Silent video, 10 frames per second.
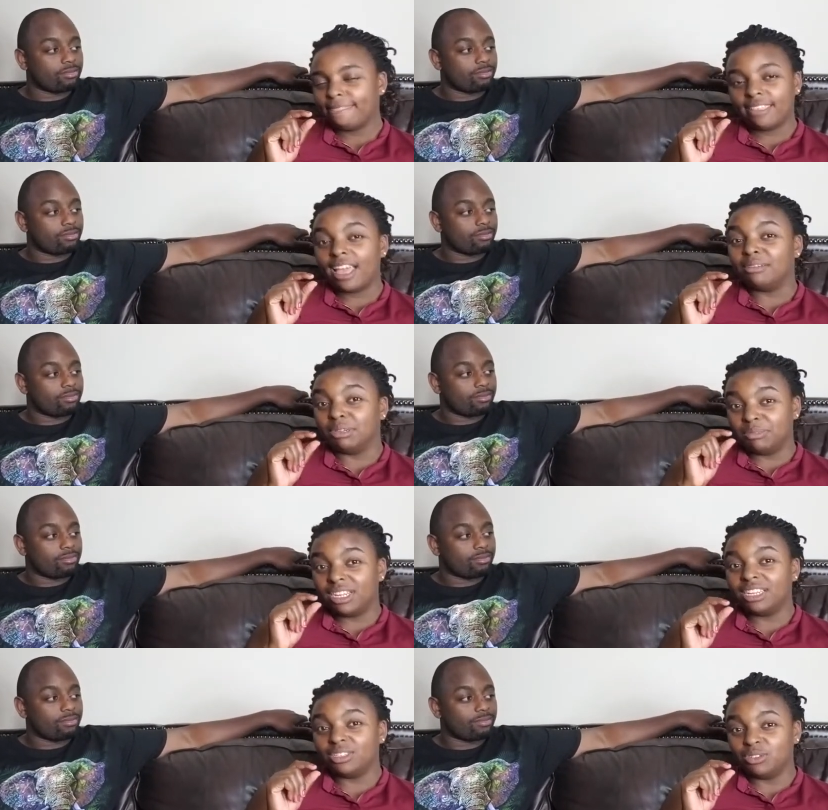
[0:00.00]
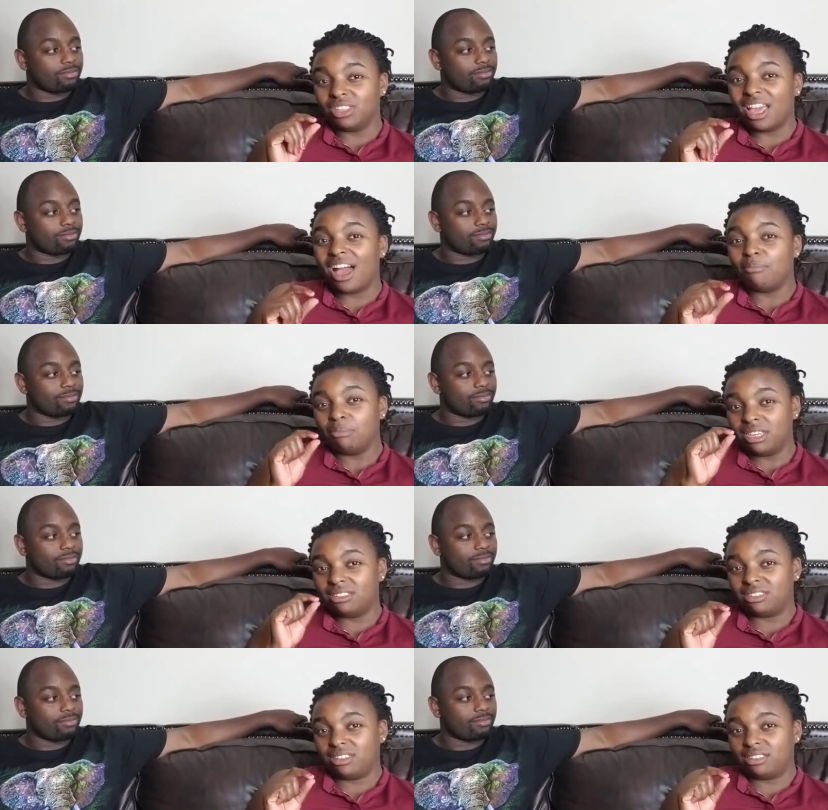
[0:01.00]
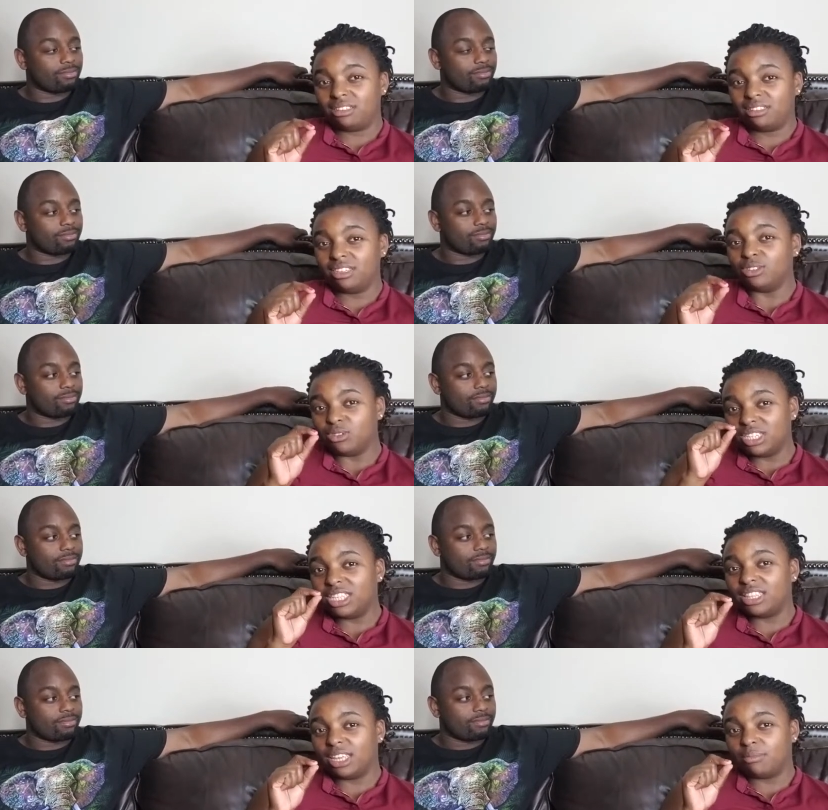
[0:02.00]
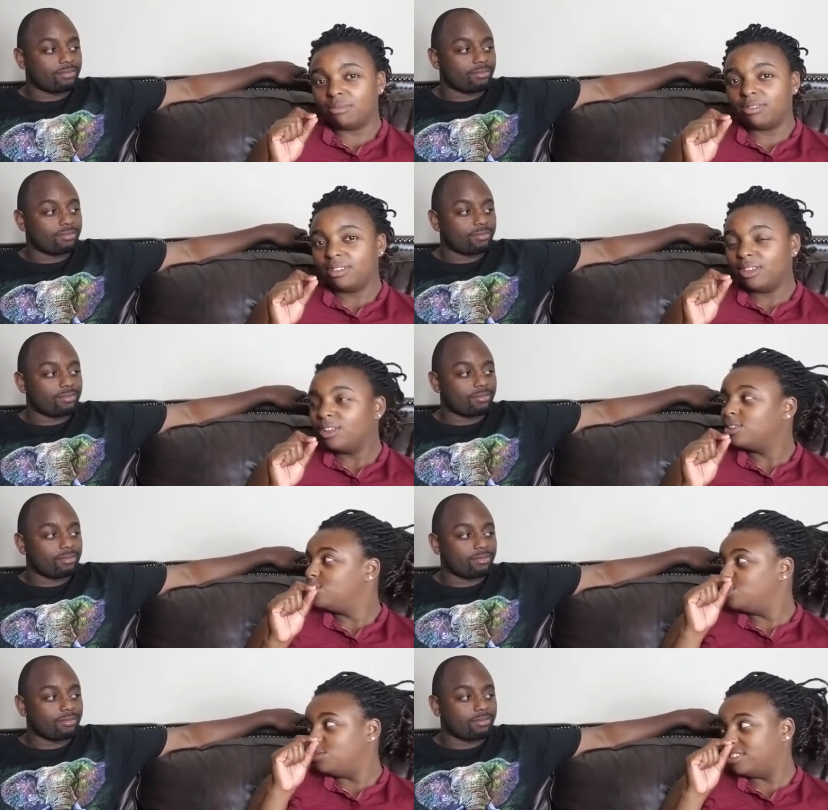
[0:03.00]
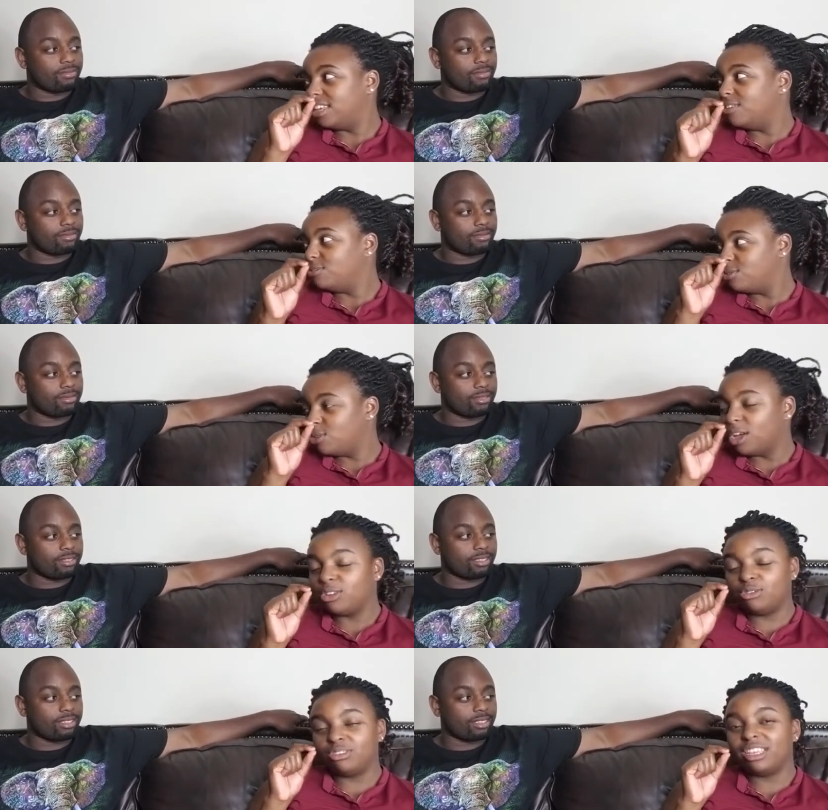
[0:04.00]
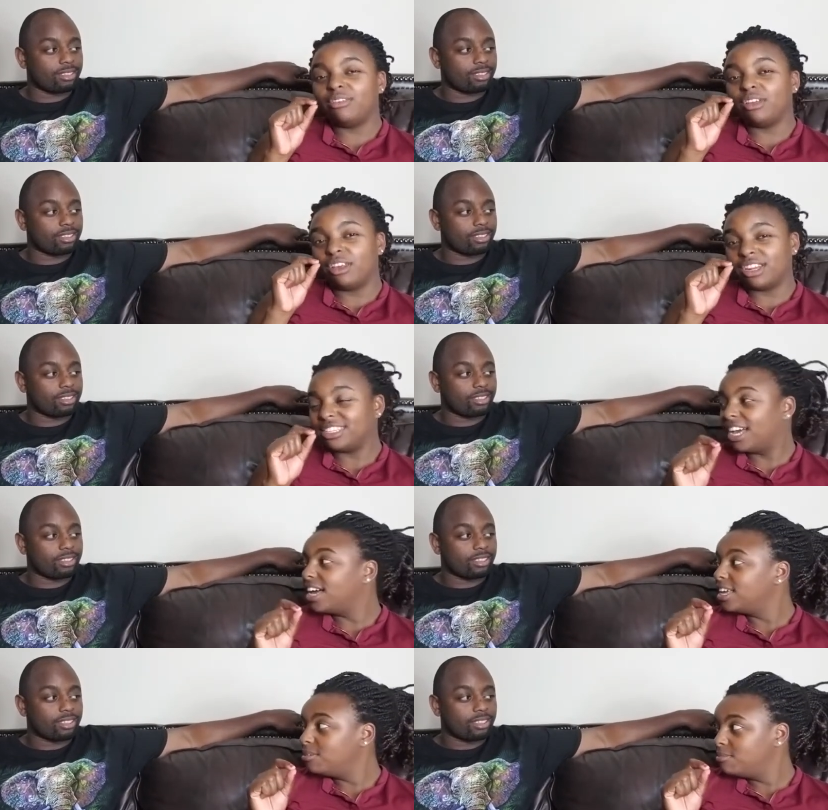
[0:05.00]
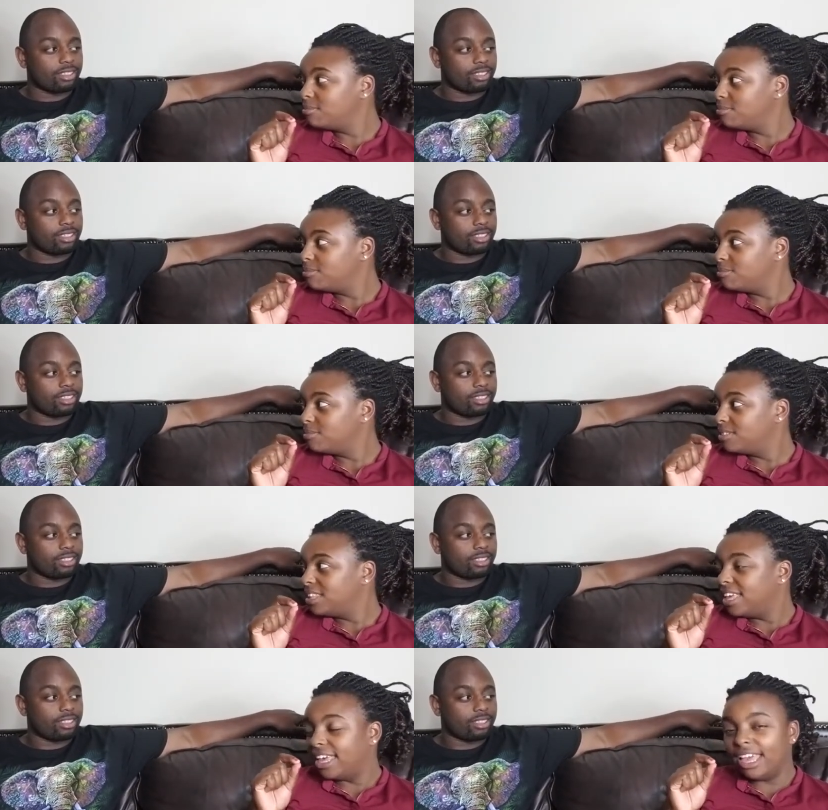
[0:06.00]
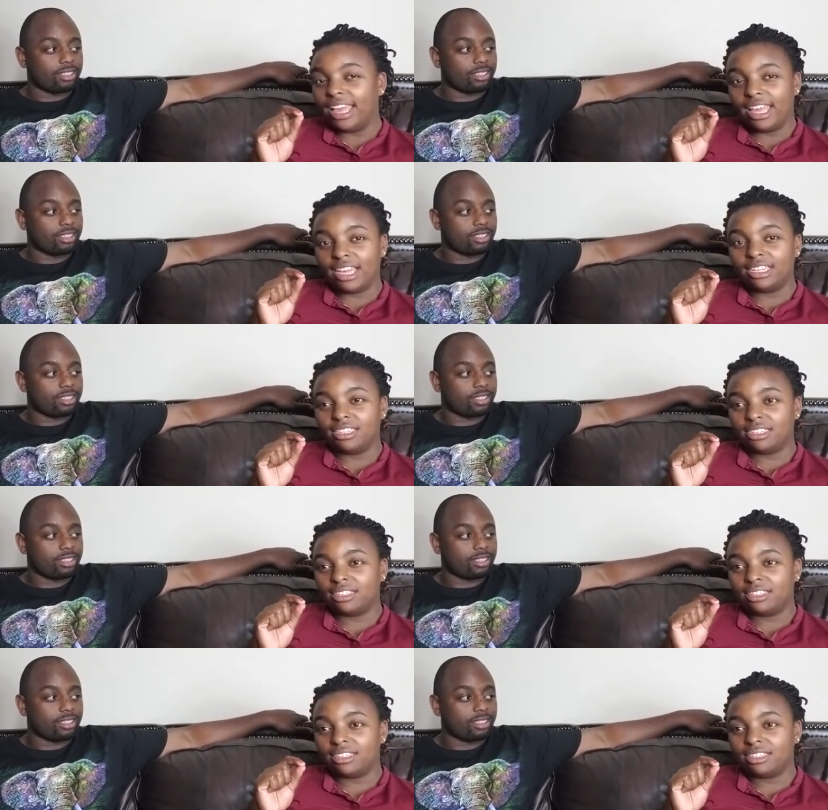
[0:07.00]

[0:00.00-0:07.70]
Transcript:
Speaker 1: And I'm telling you, they are amazing, and you need them to save so, to save a lot of time and